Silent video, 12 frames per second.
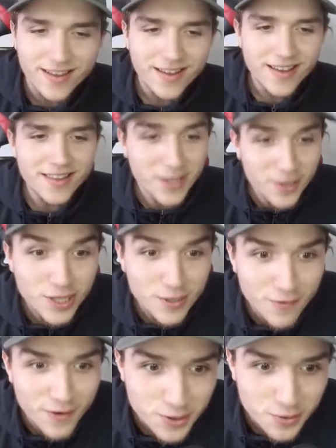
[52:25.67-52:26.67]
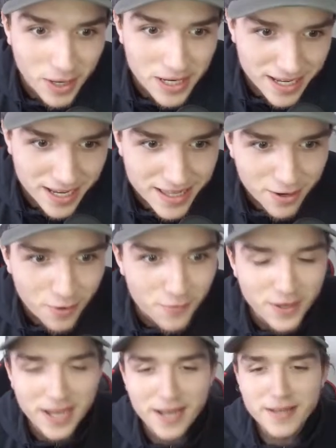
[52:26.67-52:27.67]
they usually finish quite early over
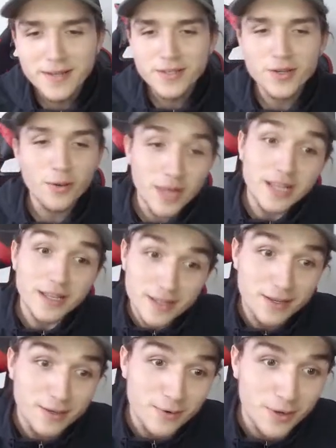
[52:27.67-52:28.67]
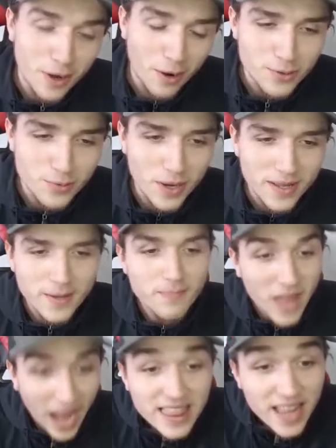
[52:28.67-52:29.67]
here. So you can go as well.
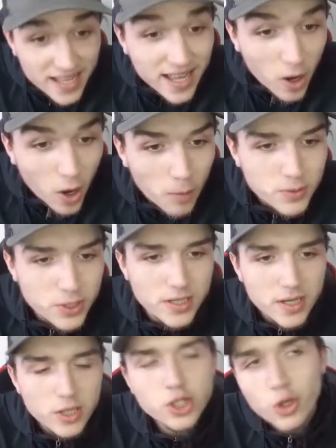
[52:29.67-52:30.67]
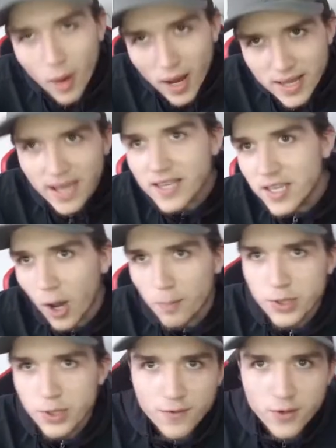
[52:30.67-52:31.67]
I like that option. Do I like the
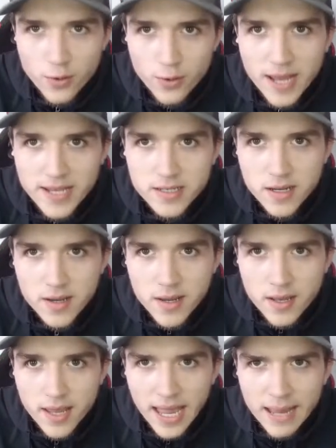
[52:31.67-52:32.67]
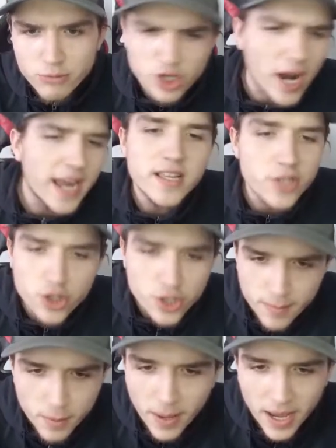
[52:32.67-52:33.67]
option of Nunes trying to
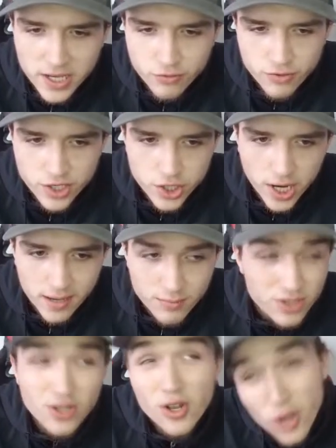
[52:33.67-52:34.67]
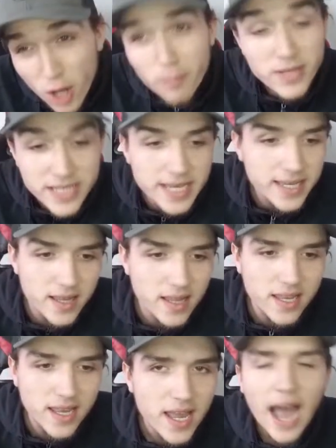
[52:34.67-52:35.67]
dribble past Reece James? Not
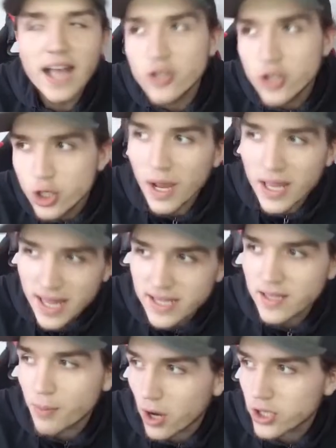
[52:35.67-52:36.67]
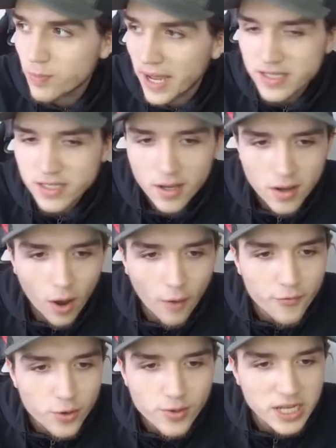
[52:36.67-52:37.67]
particularly. And do I like the prospect of
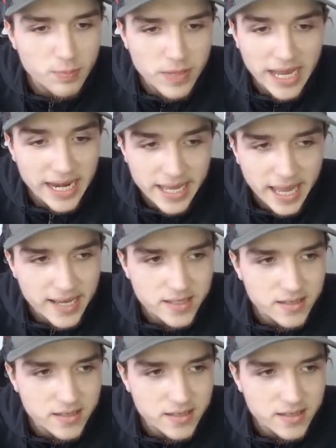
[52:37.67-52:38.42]
Nunes playing against